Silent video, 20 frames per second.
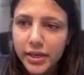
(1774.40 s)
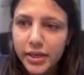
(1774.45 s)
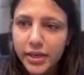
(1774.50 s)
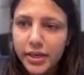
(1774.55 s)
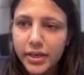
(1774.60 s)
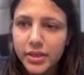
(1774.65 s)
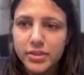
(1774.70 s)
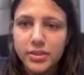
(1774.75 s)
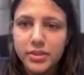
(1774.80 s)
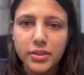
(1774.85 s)

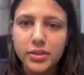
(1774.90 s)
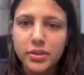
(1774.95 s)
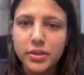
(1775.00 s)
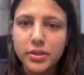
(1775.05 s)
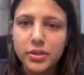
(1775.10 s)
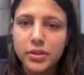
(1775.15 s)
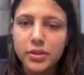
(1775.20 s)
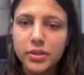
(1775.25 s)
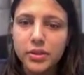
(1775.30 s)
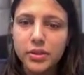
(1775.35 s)
data set,
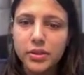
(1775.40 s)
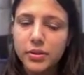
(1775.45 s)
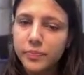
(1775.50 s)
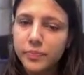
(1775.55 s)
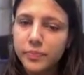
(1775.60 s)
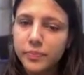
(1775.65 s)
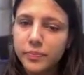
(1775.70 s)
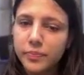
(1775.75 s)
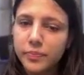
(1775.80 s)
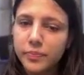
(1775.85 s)

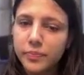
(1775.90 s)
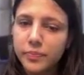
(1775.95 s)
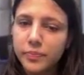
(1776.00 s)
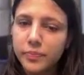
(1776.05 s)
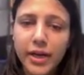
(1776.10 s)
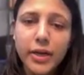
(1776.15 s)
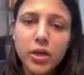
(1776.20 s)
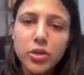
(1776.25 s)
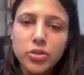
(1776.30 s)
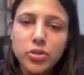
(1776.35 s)
right?
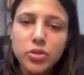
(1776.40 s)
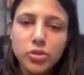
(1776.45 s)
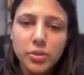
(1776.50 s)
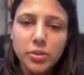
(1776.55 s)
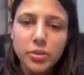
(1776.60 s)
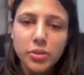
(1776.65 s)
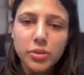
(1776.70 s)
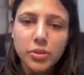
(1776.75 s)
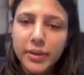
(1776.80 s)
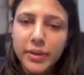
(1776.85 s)
So the
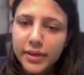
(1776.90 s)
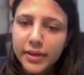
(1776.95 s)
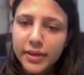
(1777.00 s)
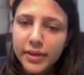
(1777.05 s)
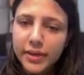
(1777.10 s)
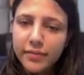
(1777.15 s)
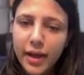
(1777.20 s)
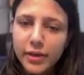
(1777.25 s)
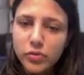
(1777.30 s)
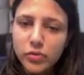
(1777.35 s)
predicted
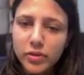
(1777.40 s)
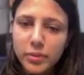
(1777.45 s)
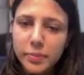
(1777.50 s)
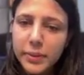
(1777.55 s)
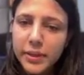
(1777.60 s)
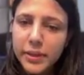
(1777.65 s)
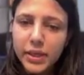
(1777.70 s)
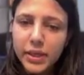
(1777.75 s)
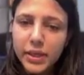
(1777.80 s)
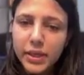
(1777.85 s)
value will
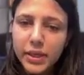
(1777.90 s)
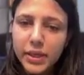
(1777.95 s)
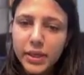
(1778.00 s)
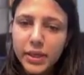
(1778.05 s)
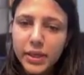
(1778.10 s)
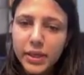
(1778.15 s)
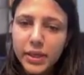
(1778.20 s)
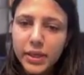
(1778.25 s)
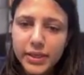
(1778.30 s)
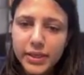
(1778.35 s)
be
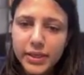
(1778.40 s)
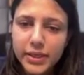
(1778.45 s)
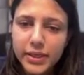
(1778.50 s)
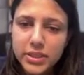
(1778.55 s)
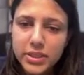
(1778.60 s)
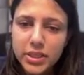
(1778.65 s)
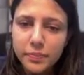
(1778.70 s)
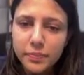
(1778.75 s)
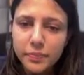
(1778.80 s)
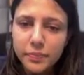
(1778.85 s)
exactly the same.